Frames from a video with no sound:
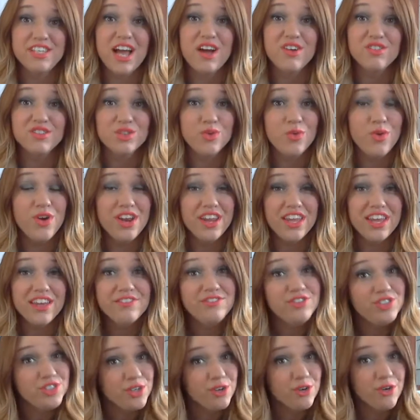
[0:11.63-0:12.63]
I was going to give
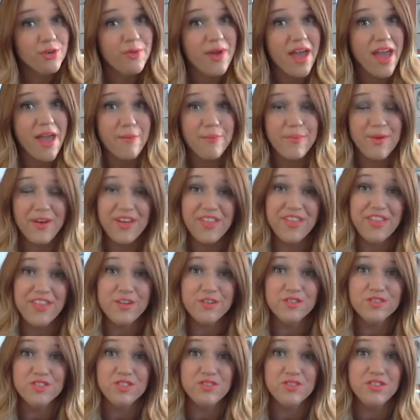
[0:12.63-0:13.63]
two away, but
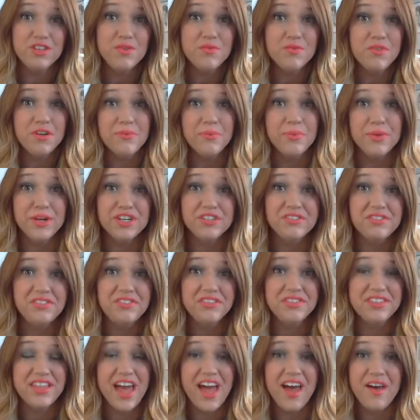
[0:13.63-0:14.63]
there was only one
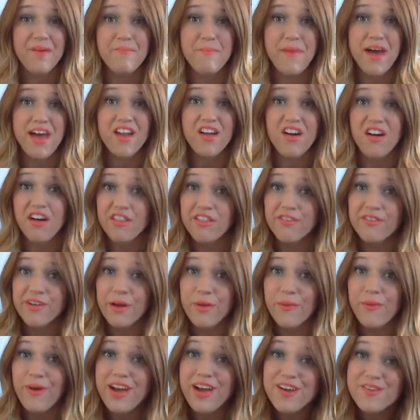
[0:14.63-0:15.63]
person that met all the
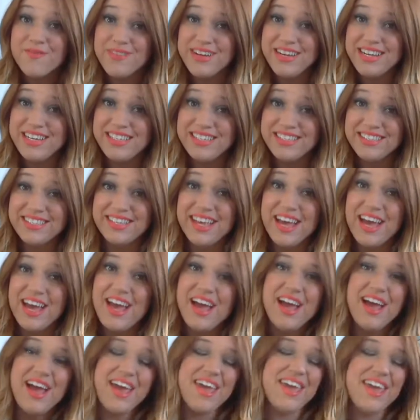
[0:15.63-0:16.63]
requirements,
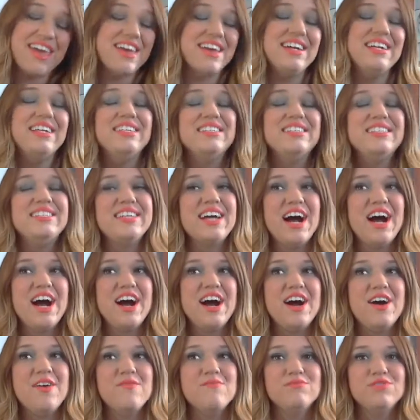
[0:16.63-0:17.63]
and
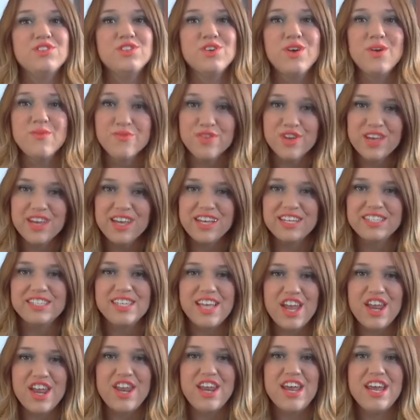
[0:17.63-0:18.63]
so I'm really
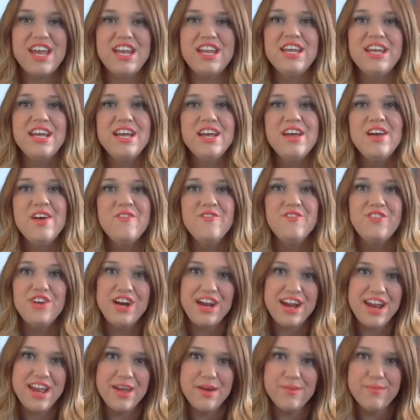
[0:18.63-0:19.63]
excited
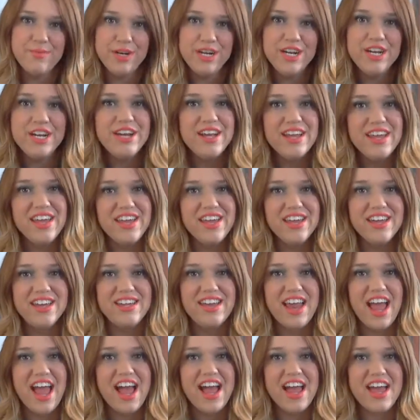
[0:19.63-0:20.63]
for Amber,
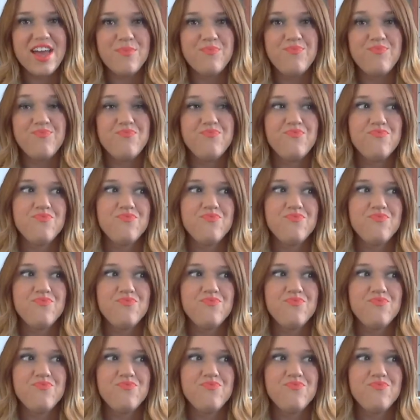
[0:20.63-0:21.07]
and I